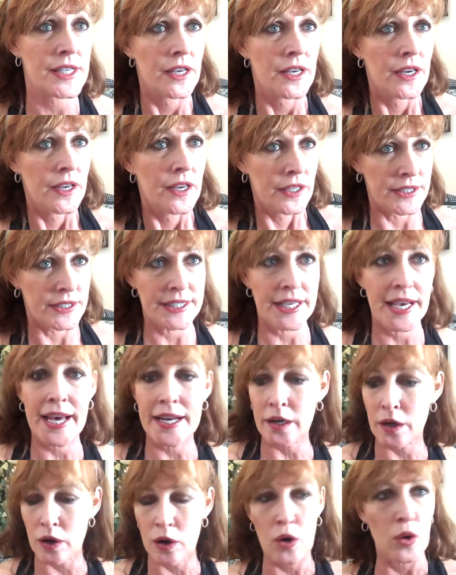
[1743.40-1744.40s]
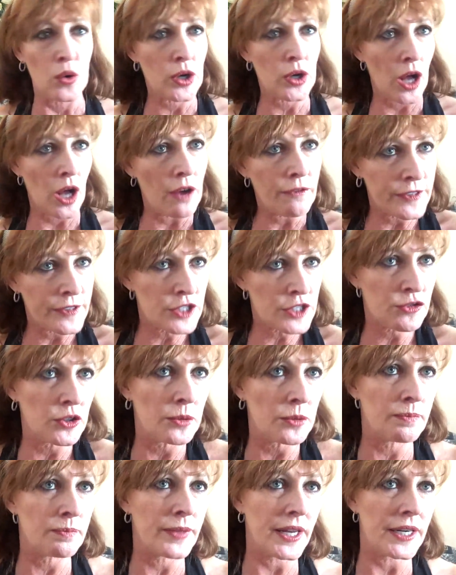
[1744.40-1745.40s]
because he had a whole conference room
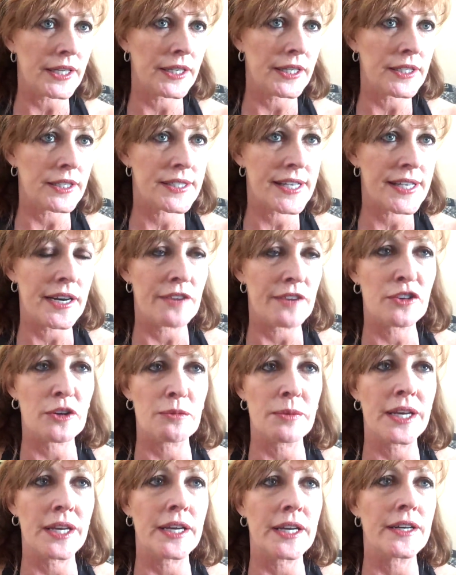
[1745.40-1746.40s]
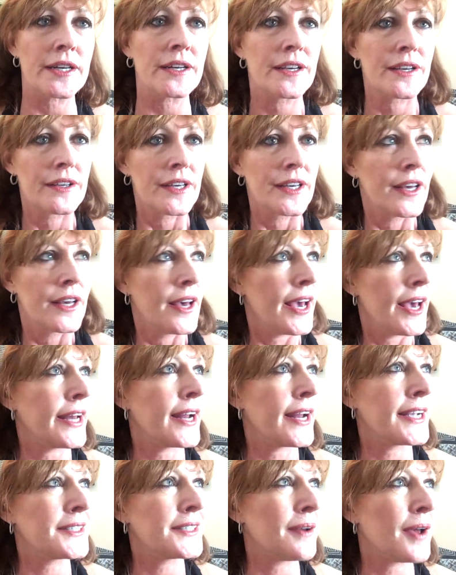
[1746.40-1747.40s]
that he set up for me, and
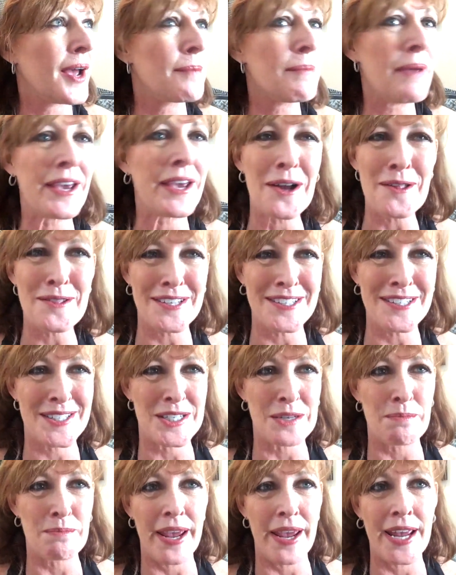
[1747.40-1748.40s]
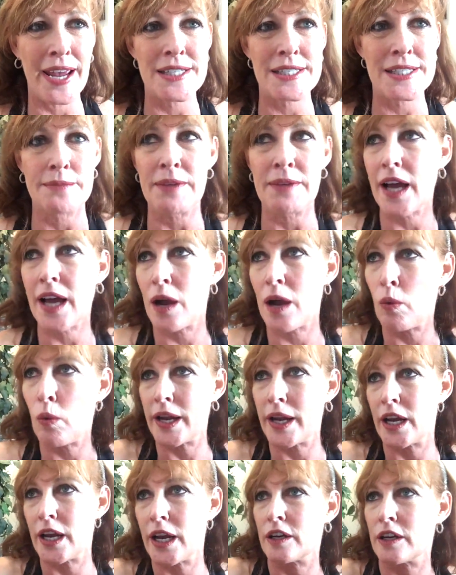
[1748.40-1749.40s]
I made all these demands. I'm like, I want
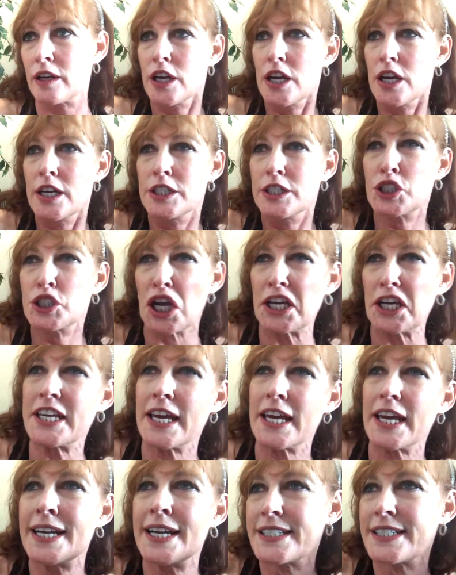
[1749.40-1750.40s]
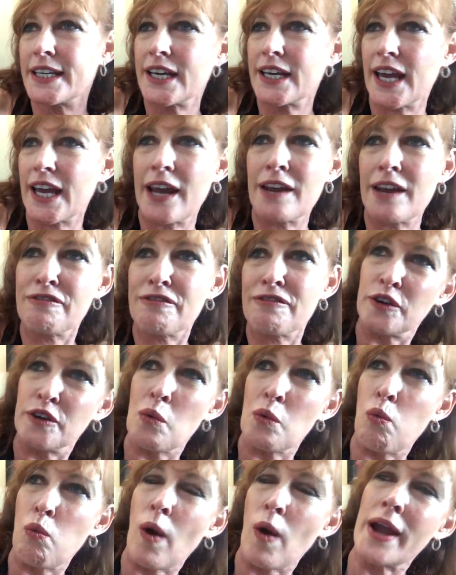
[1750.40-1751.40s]
a gigantic 8-foot
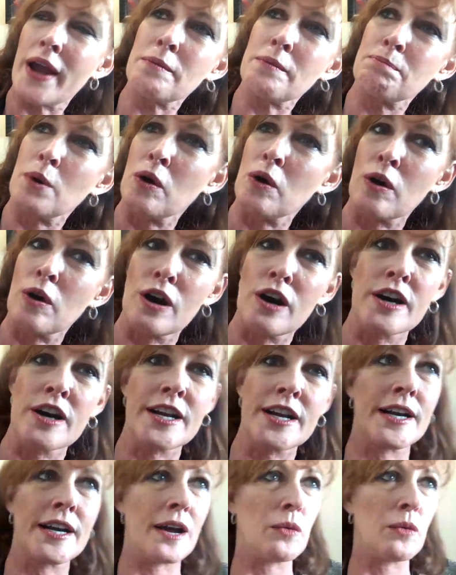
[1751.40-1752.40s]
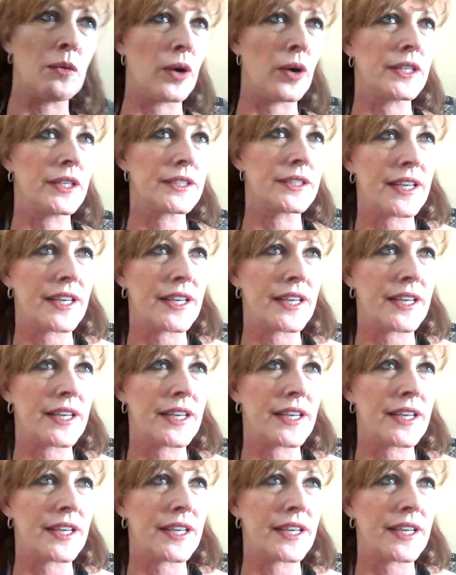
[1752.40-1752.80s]
whiteboard, and I want